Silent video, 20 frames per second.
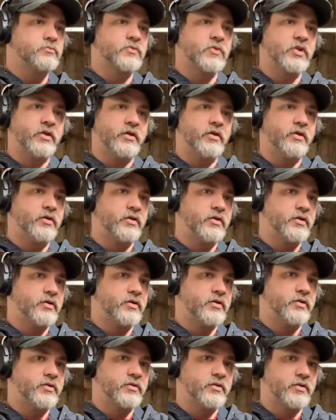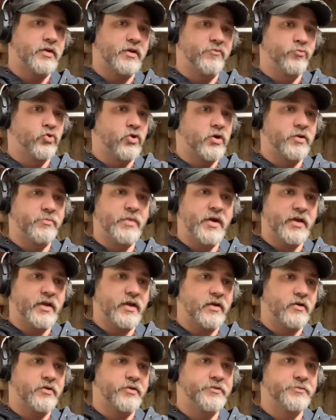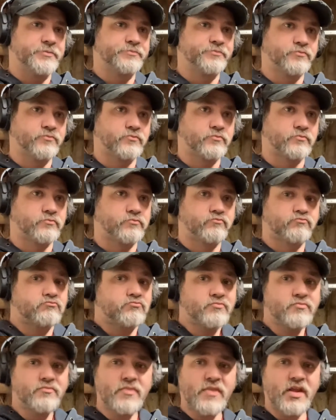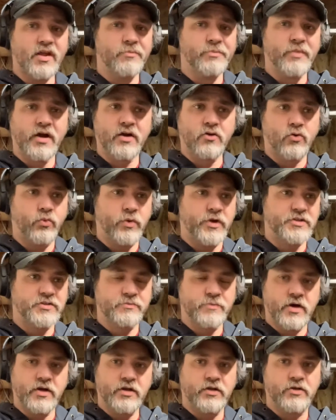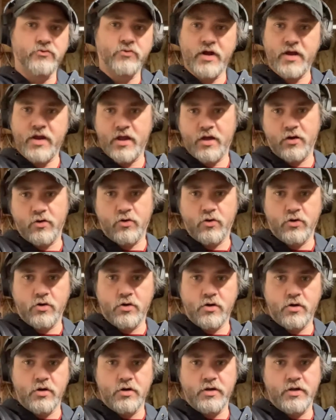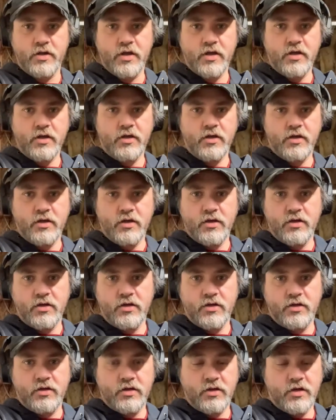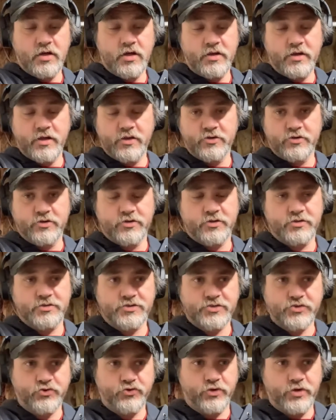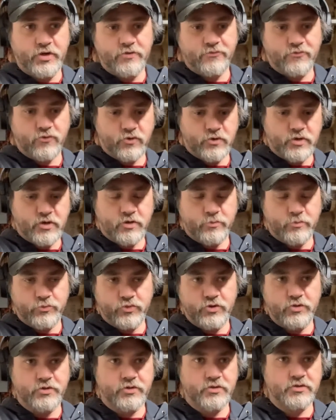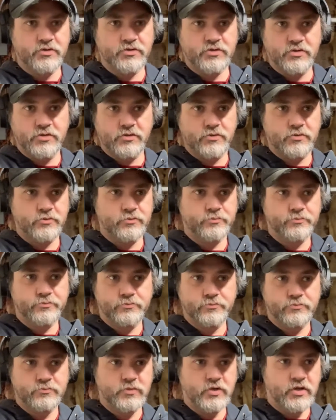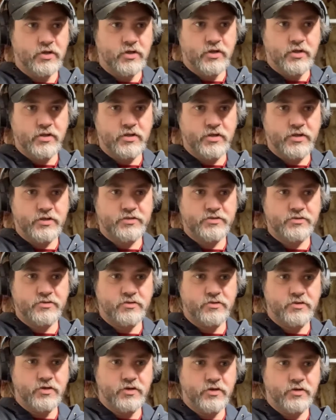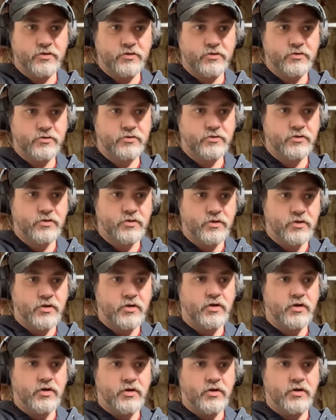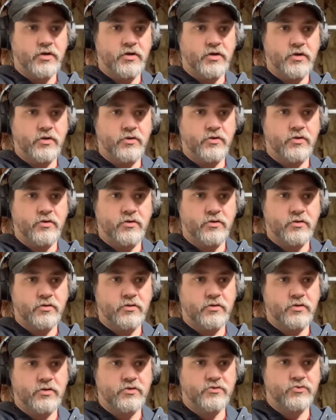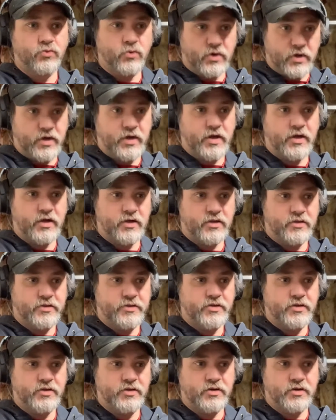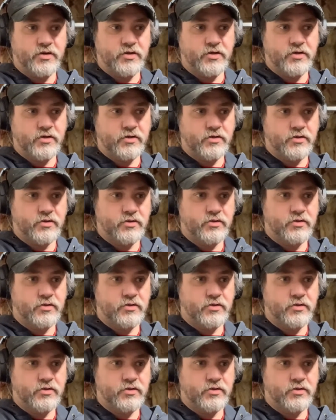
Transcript: and haven't brought it back out here. I'm not going to waste money right now on another screen for the computer, so that's done. And that's why I had the uh,